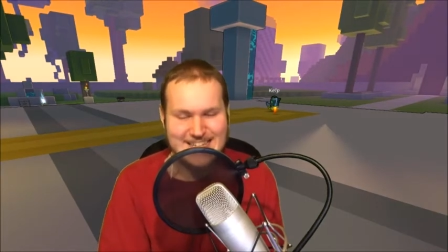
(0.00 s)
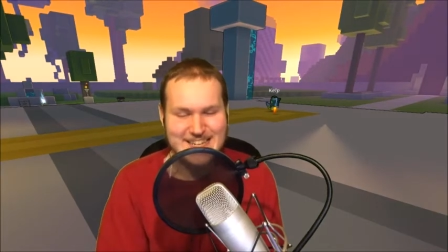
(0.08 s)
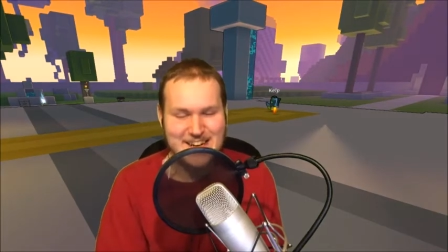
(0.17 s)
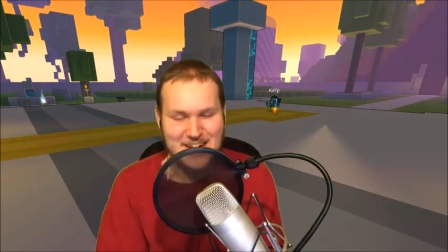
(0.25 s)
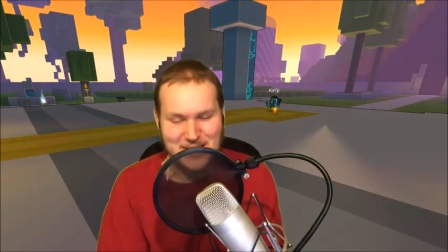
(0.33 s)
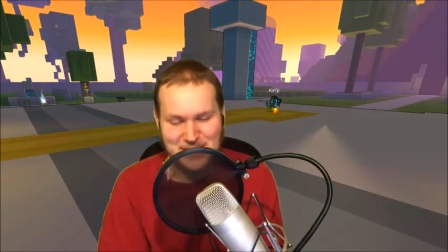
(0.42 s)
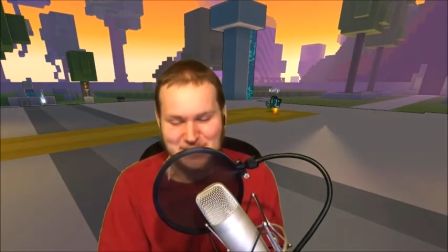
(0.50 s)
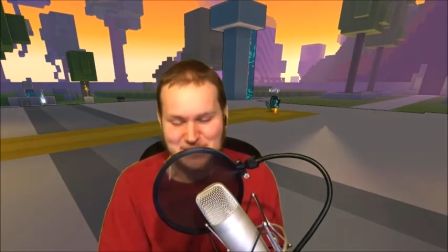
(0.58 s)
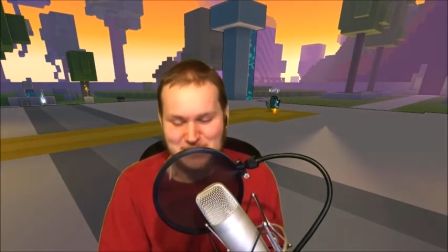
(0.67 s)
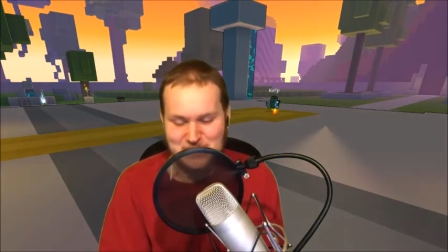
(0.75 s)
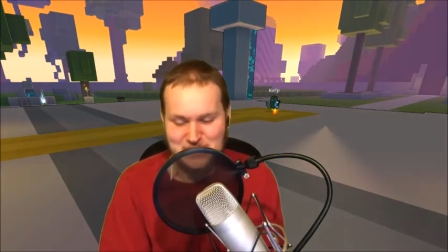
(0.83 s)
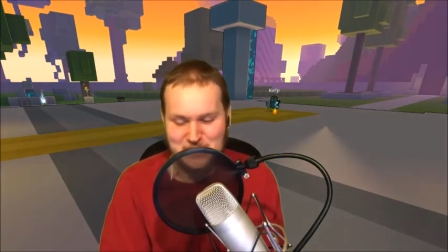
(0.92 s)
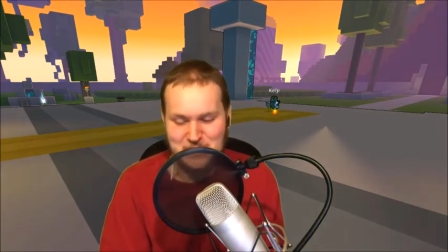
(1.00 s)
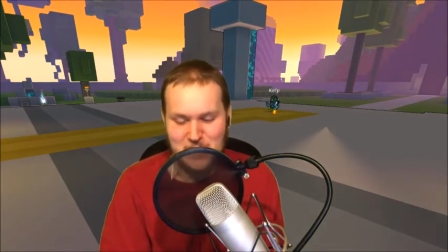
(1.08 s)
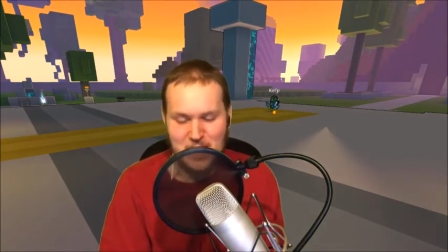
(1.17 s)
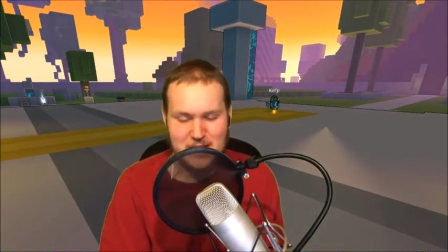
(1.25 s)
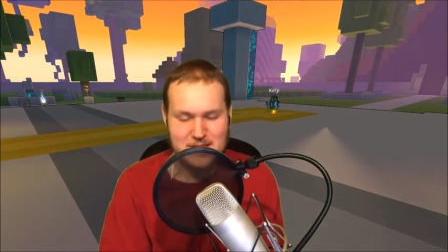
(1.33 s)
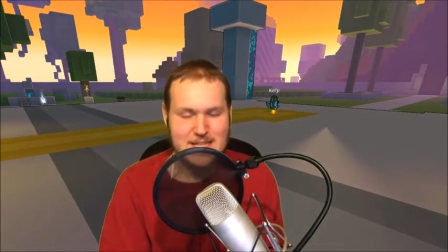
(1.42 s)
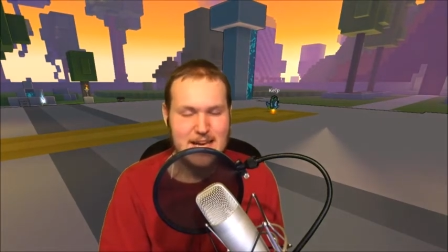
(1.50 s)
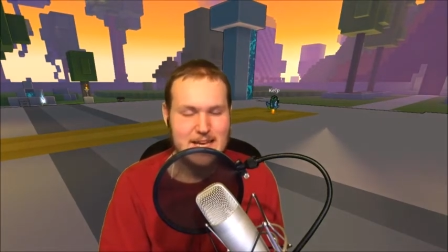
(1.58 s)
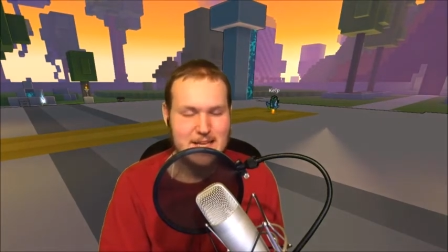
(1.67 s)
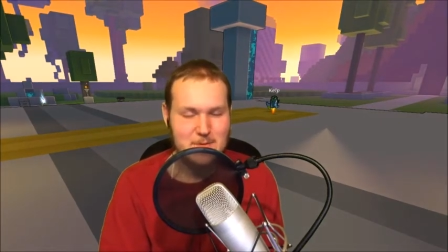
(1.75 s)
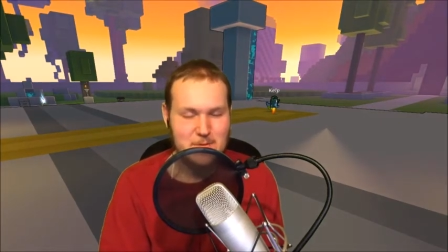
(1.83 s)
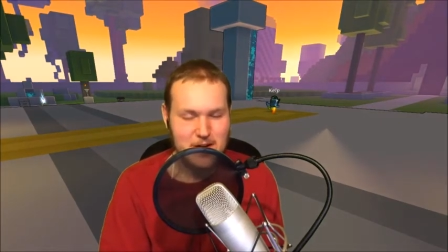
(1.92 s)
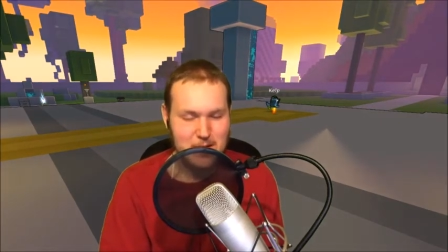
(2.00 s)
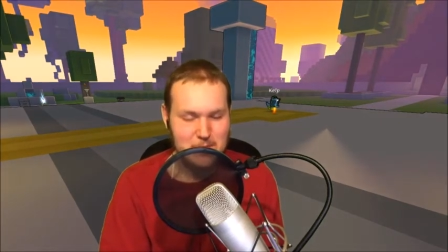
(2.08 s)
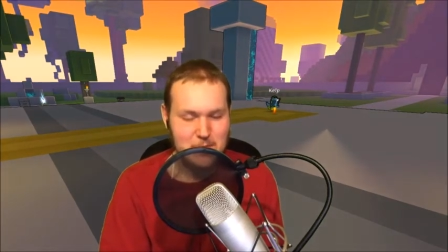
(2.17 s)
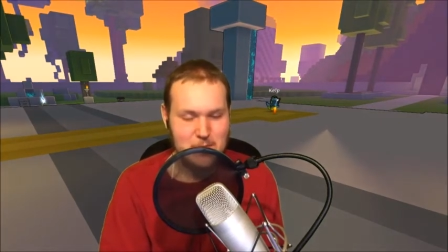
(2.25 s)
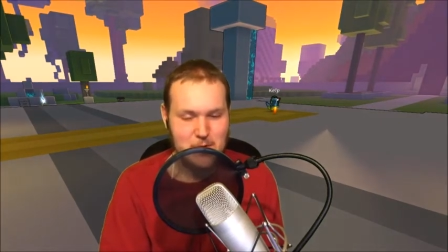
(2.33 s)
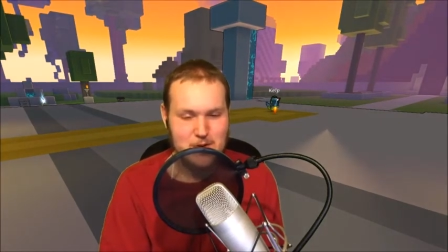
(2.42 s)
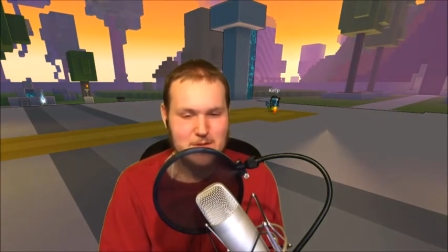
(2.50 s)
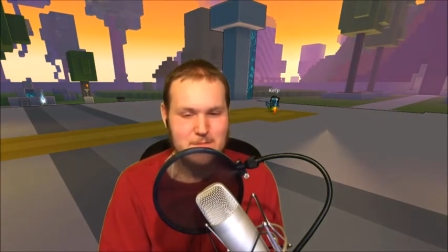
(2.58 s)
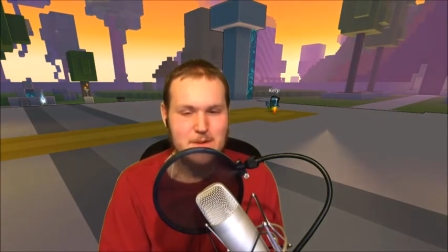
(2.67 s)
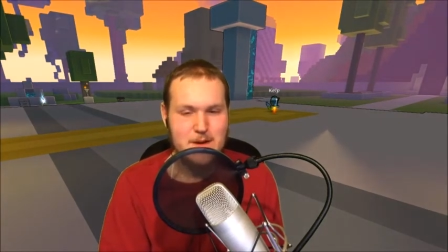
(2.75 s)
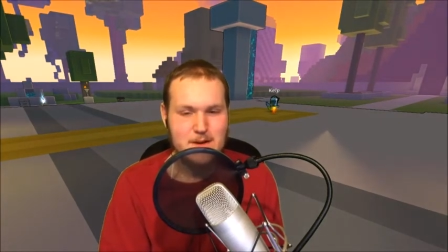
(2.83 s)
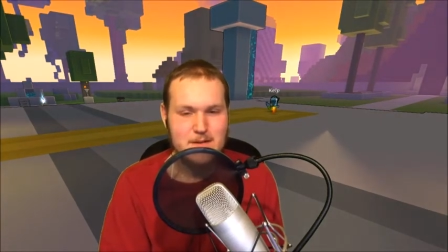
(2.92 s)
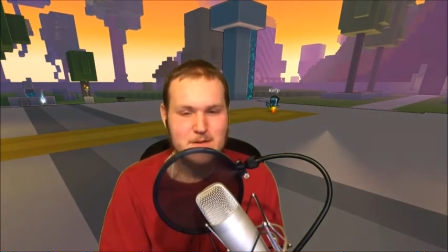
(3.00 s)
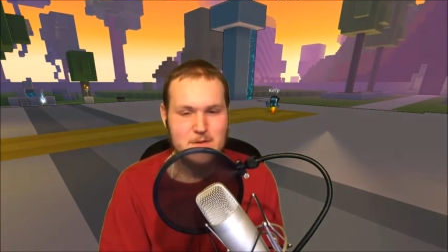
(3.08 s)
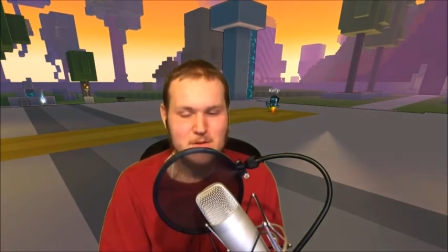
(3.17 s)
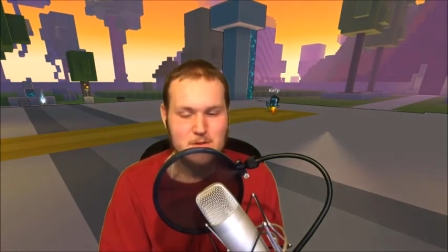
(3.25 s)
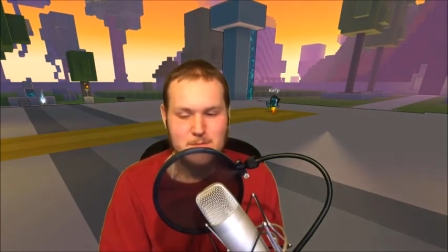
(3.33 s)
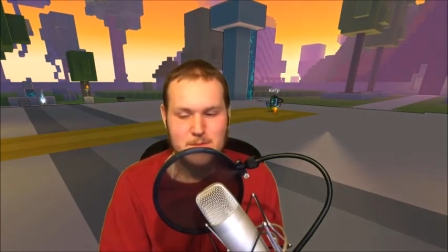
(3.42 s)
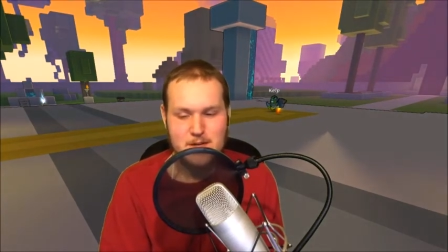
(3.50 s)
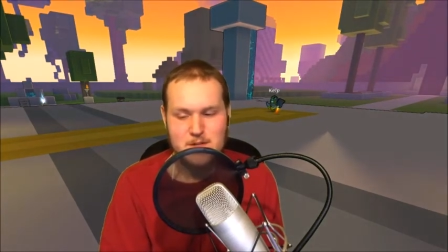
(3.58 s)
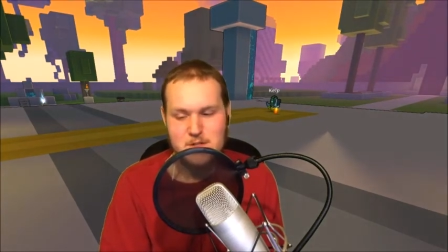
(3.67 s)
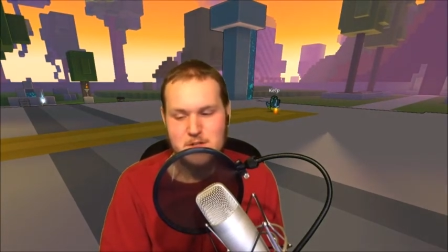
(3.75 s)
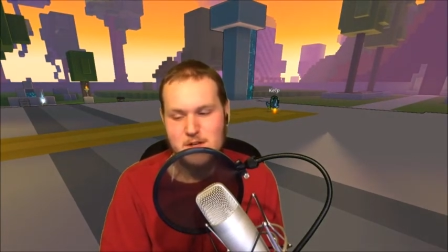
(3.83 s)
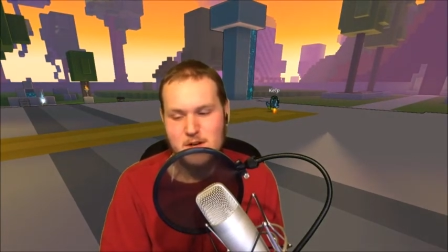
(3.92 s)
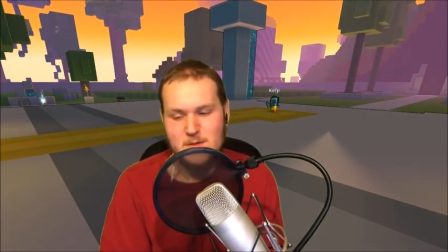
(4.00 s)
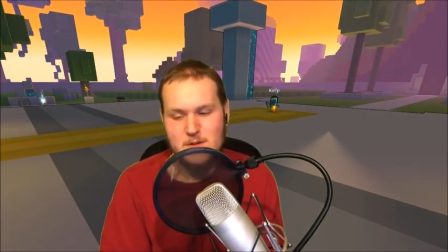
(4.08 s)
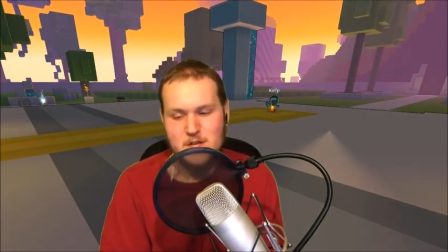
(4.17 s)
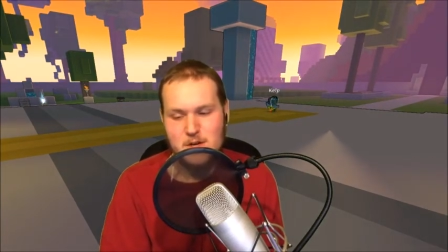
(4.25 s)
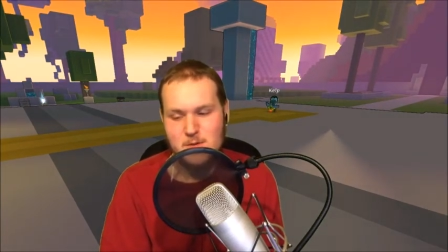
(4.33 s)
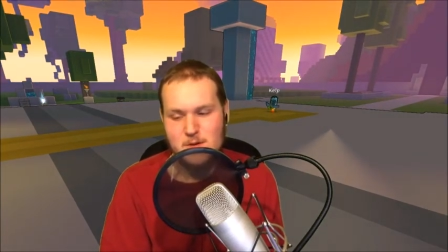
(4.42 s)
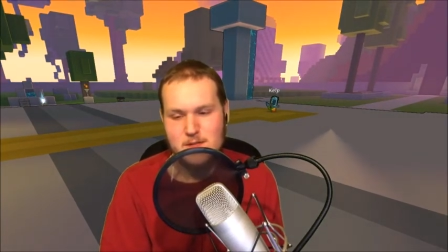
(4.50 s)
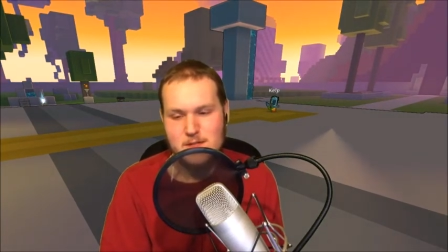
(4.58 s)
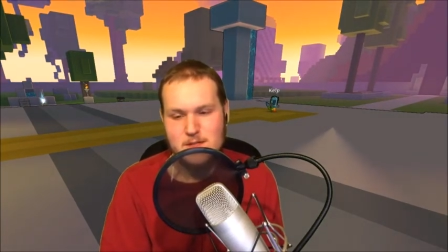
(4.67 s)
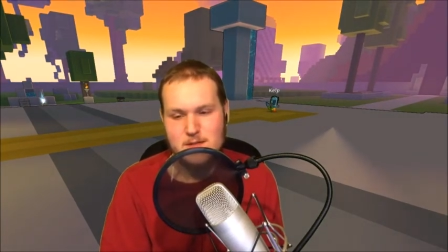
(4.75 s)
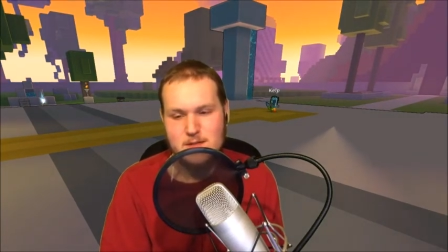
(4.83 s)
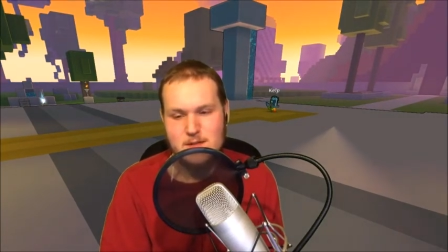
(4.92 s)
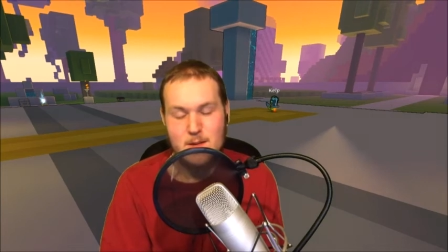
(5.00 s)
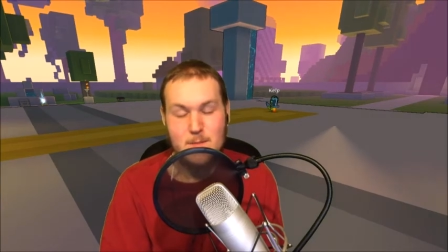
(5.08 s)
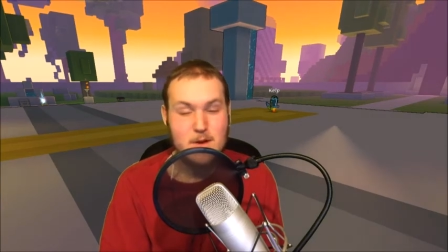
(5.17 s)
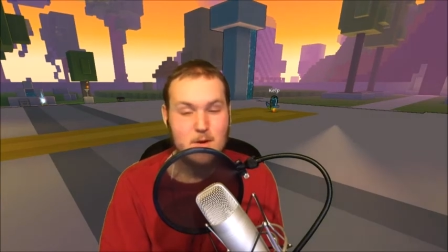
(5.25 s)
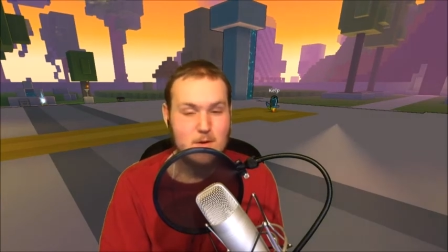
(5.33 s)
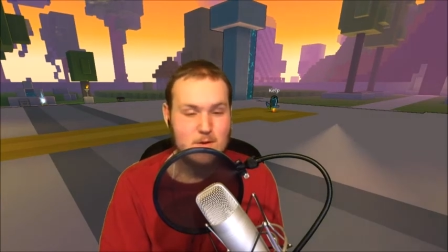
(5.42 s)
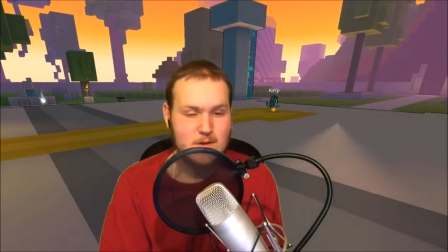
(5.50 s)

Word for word: um, sadly, we're not promoted. By- I wish I was. That'd be cool.